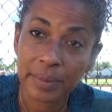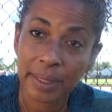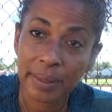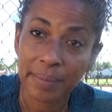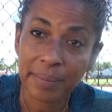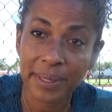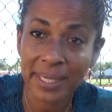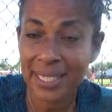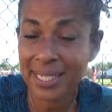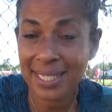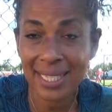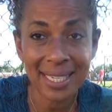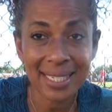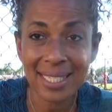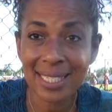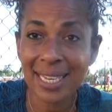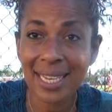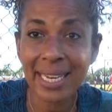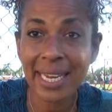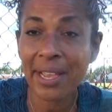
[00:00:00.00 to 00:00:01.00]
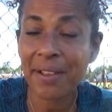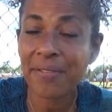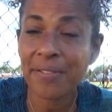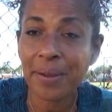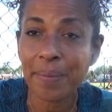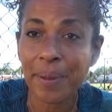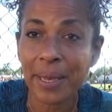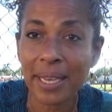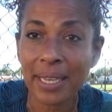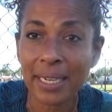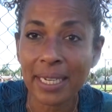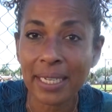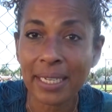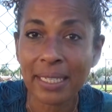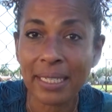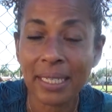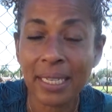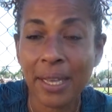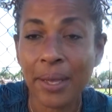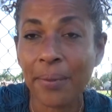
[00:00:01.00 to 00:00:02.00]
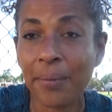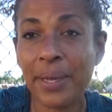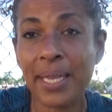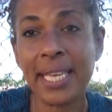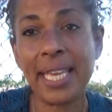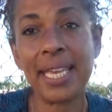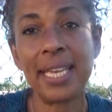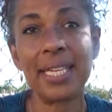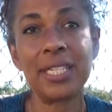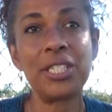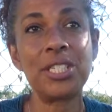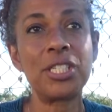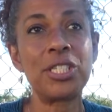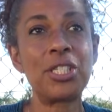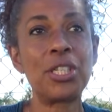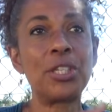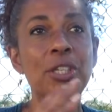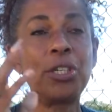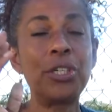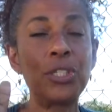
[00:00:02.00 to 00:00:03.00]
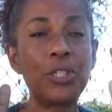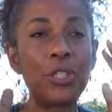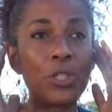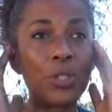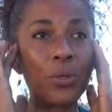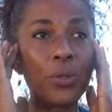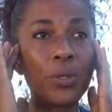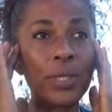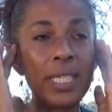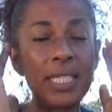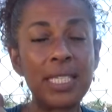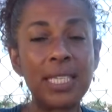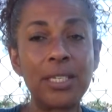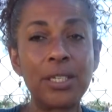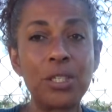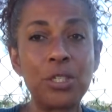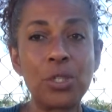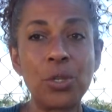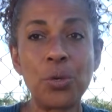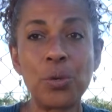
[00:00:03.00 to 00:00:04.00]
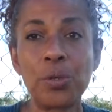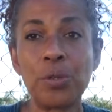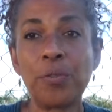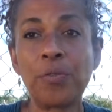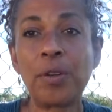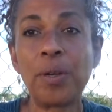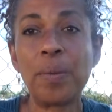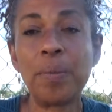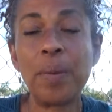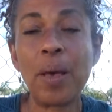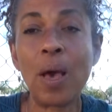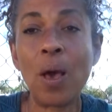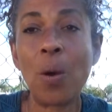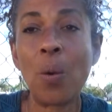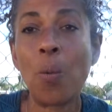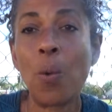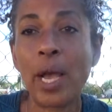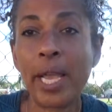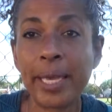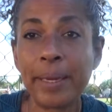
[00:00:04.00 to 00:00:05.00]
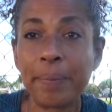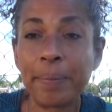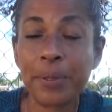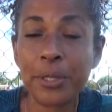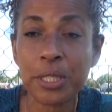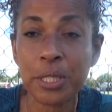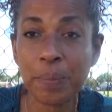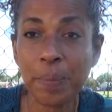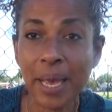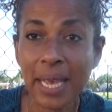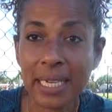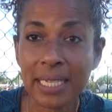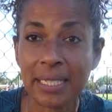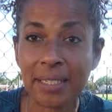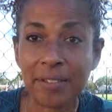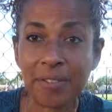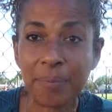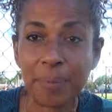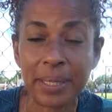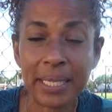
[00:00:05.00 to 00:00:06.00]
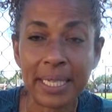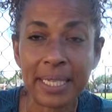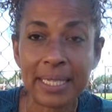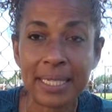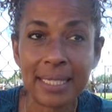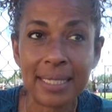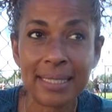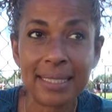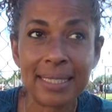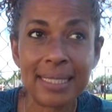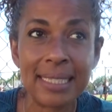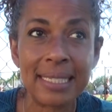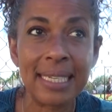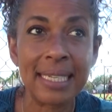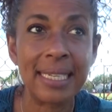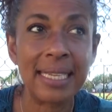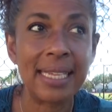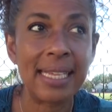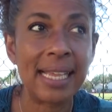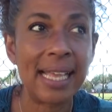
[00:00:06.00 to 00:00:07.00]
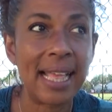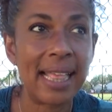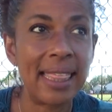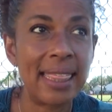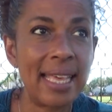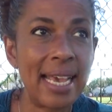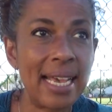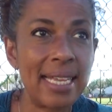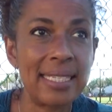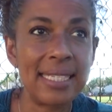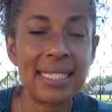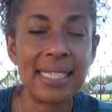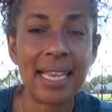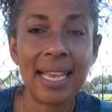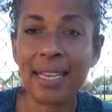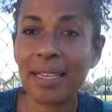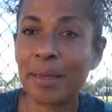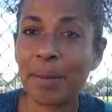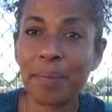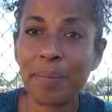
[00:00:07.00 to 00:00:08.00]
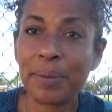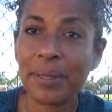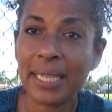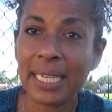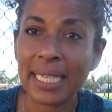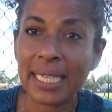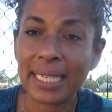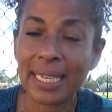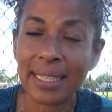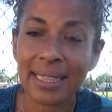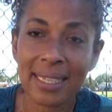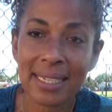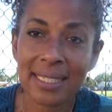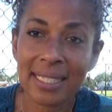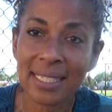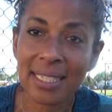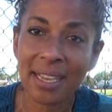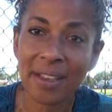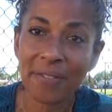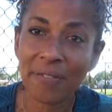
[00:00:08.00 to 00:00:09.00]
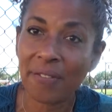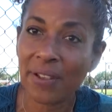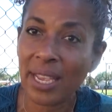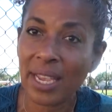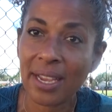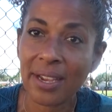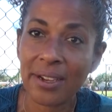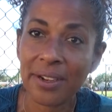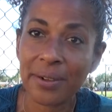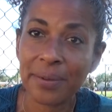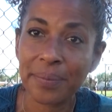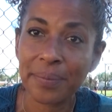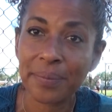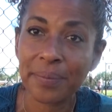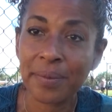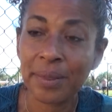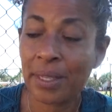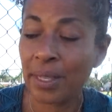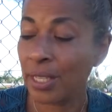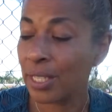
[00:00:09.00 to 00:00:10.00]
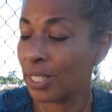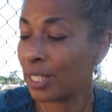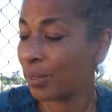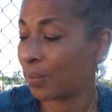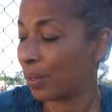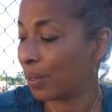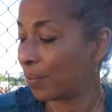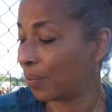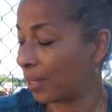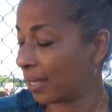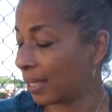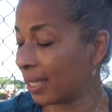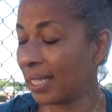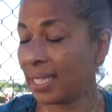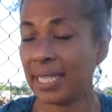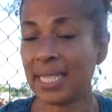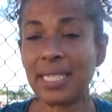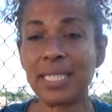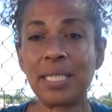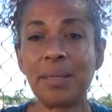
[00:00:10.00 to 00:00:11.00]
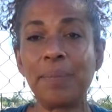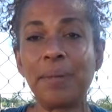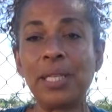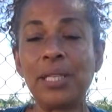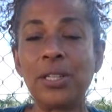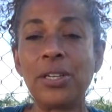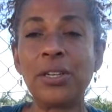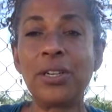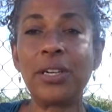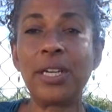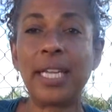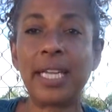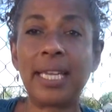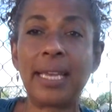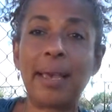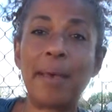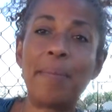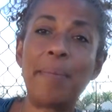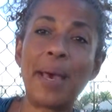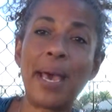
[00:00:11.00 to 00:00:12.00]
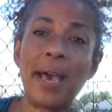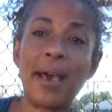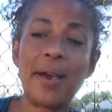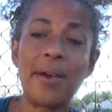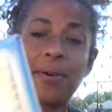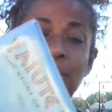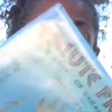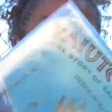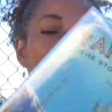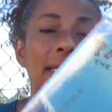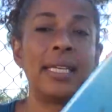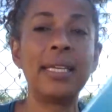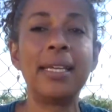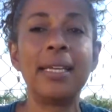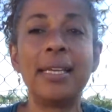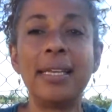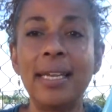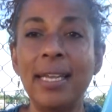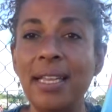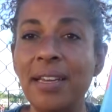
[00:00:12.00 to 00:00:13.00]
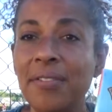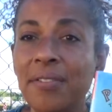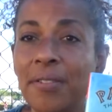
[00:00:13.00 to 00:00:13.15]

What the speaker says: because that's not everybody. We can't just learn stories that are told from a white perspective, because that's not complete and that's not fair. So we really need to be learning about Native